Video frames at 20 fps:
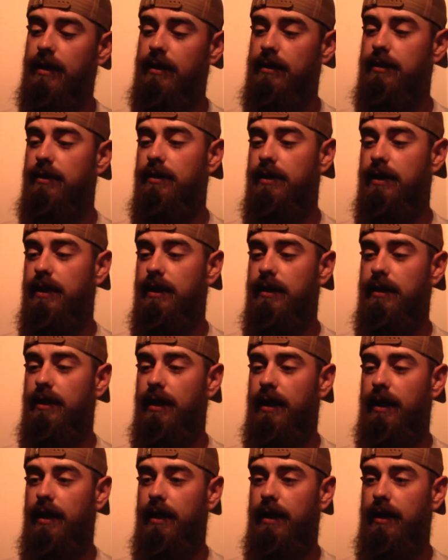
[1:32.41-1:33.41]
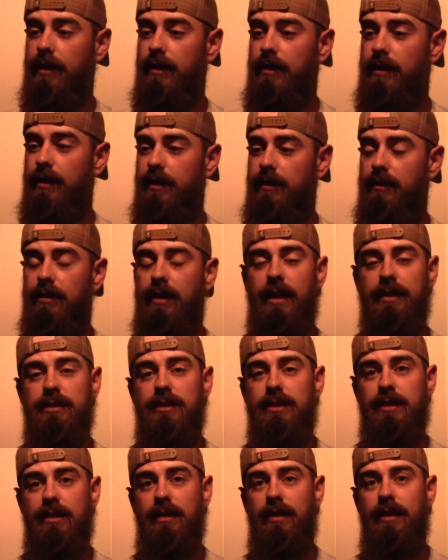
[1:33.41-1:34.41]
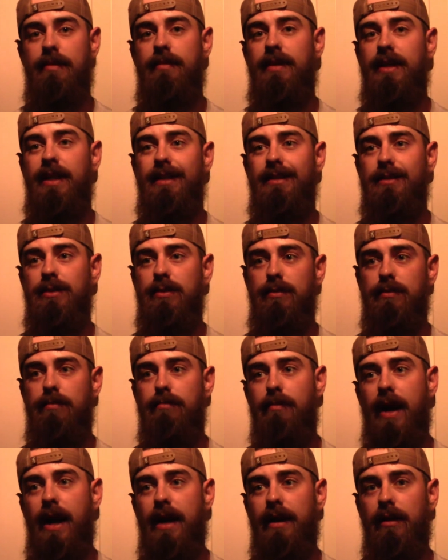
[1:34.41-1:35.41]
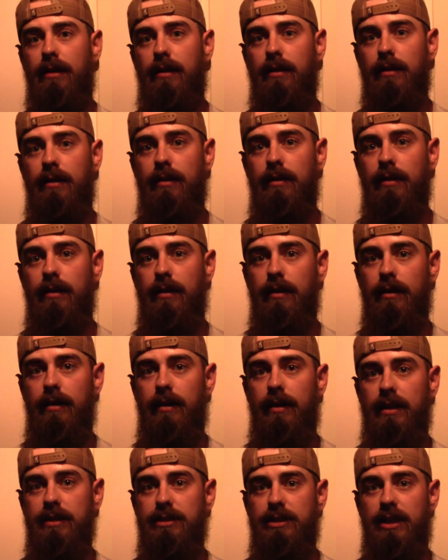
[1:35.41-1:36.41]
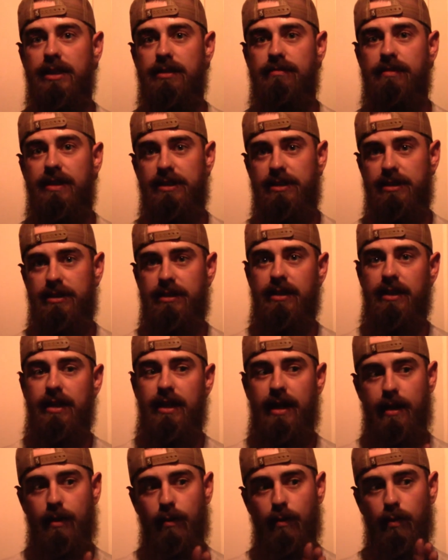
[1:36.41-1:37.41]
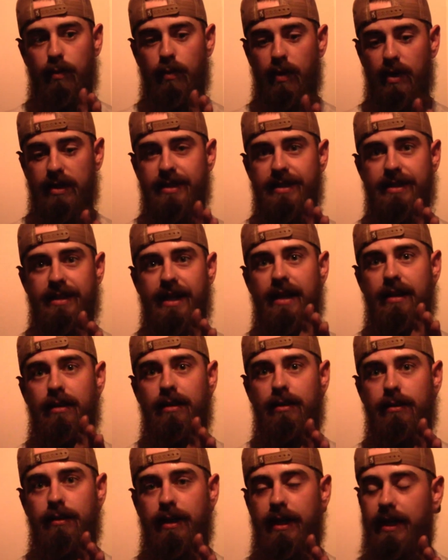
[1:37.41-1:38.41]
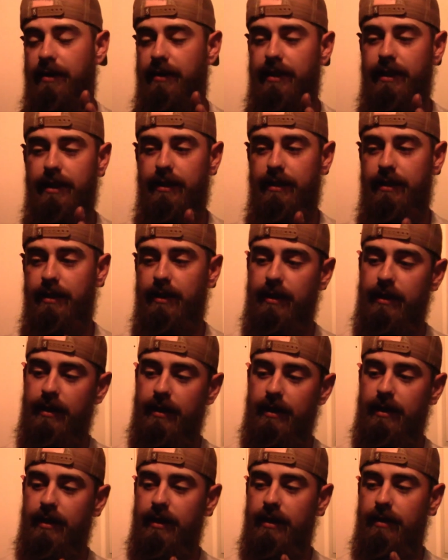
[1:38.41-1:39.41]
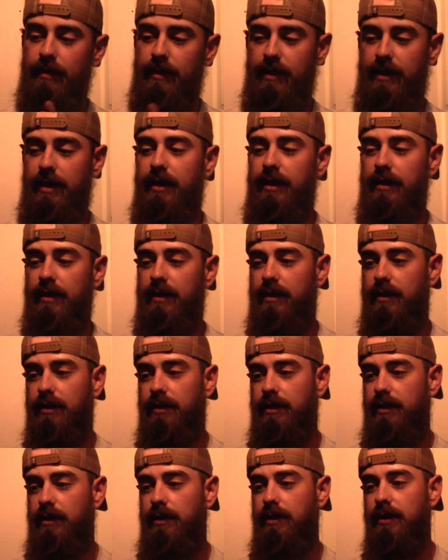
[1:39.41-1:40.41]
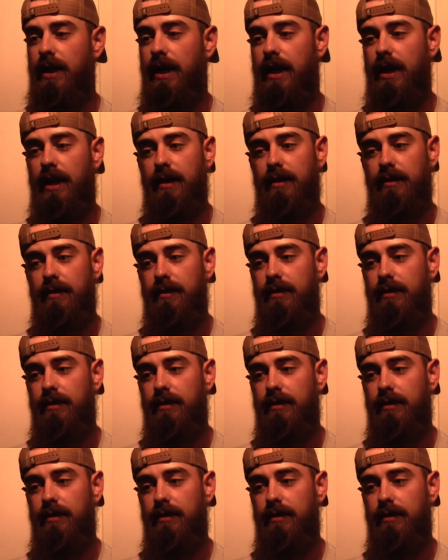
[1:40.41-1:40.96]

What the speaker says: You can you're not just limited to minor adjustments in one set little area. With here, you got